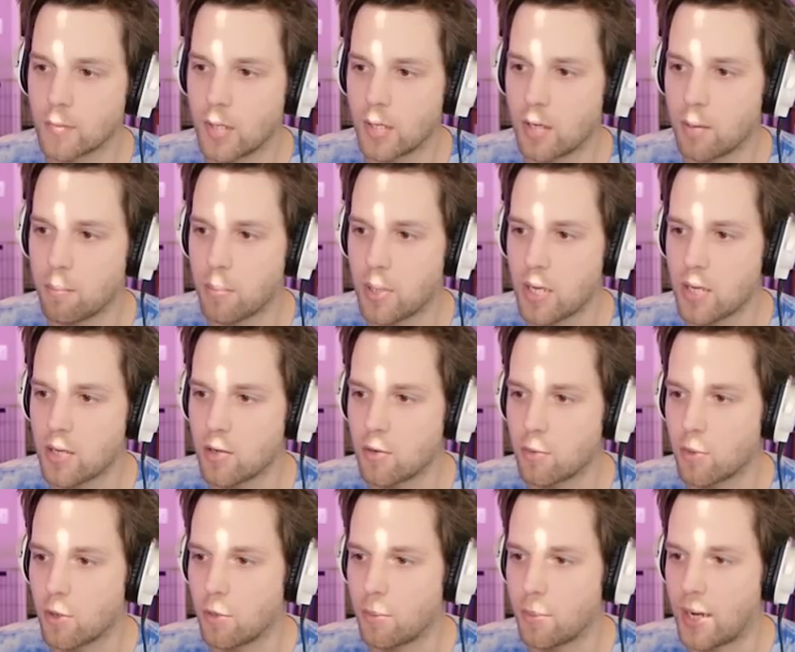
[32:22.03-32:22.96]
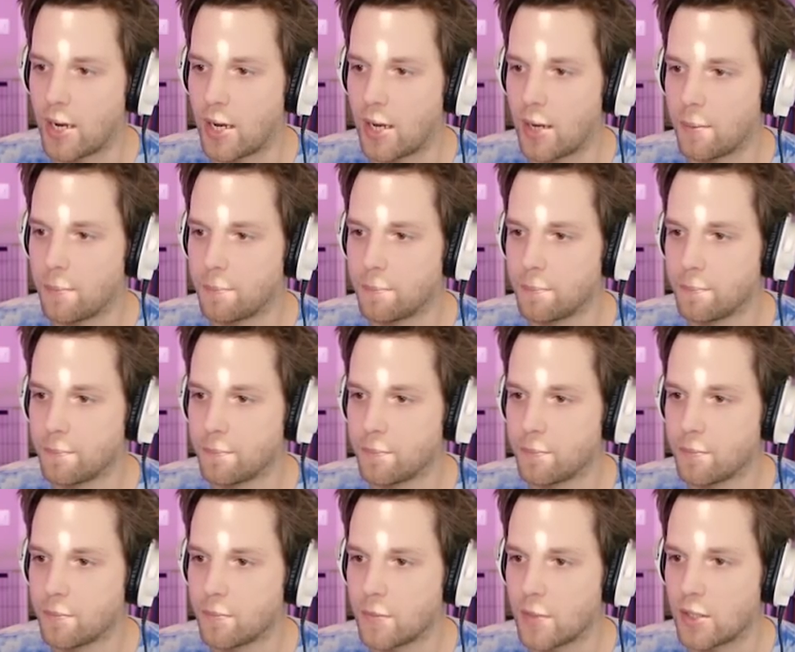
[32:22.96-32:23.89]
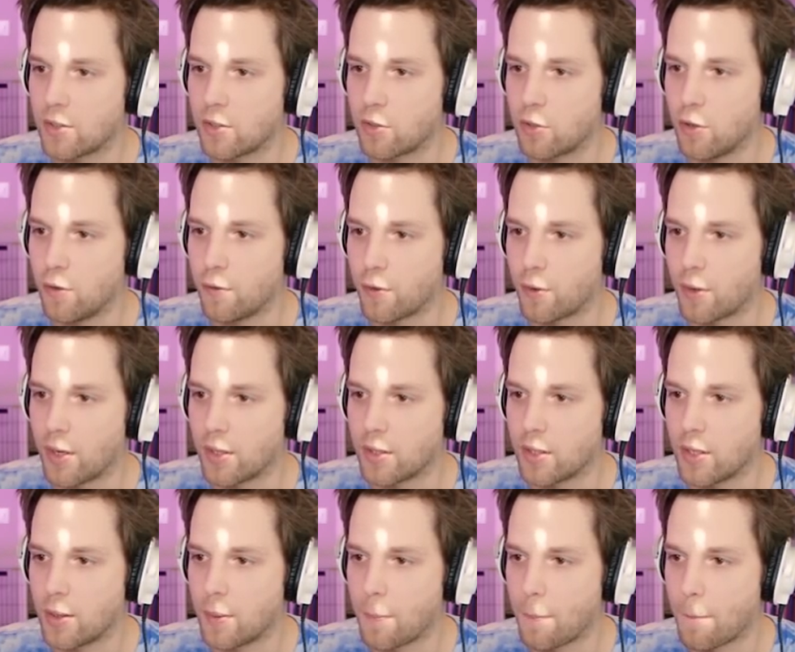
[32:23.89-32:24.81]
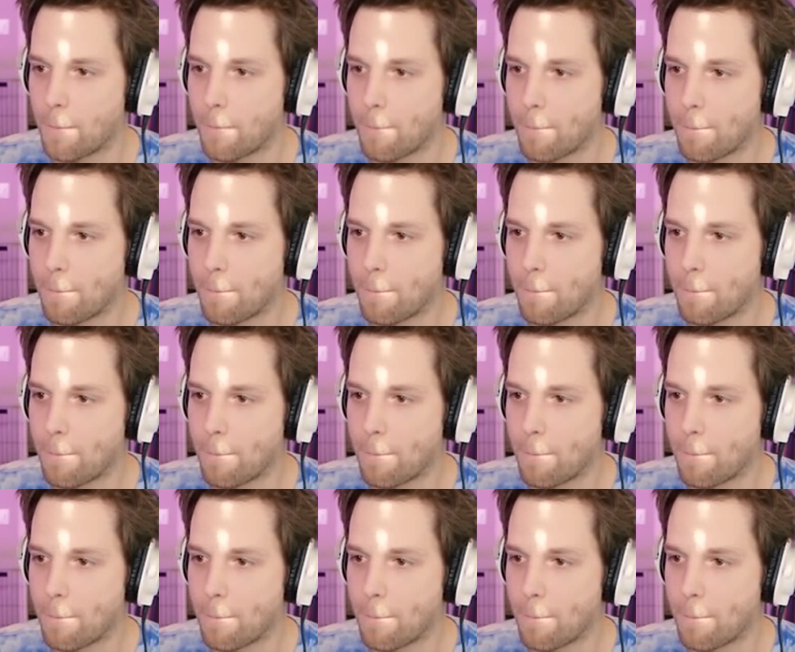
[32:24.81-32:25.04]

Gonna beat you real bad. That's a twofer right there.